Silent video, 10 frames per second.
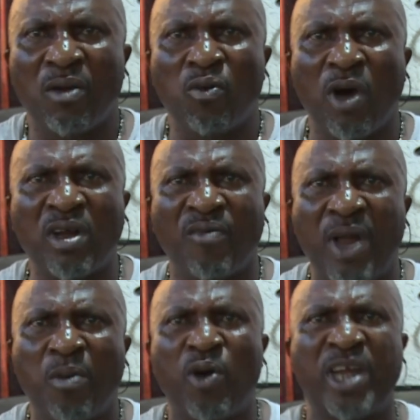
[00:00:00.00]
one of
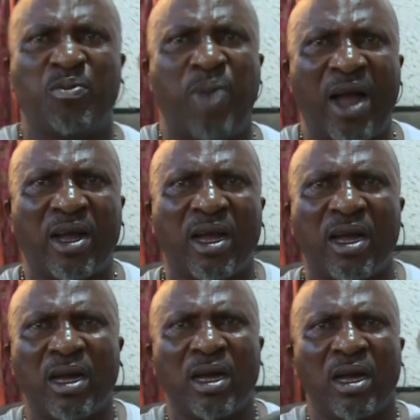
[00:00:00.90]
them went back
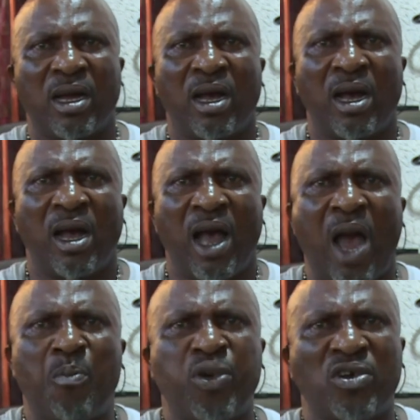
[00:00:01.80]

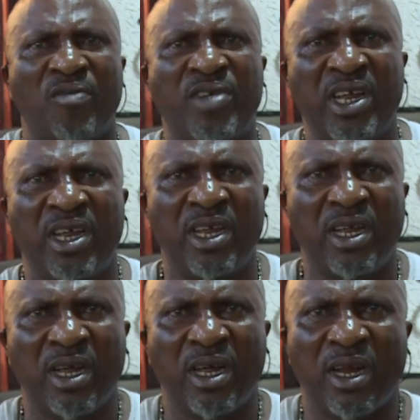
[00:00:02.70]
and put up the
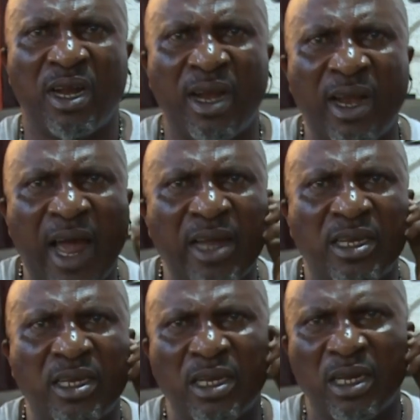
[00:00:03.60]

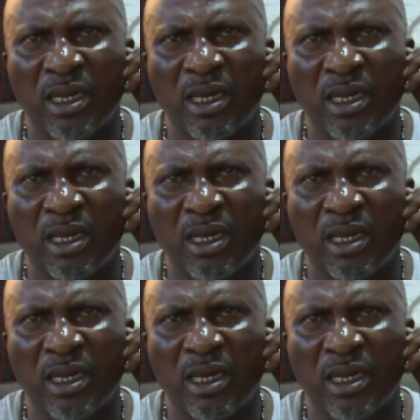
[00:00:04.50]
light.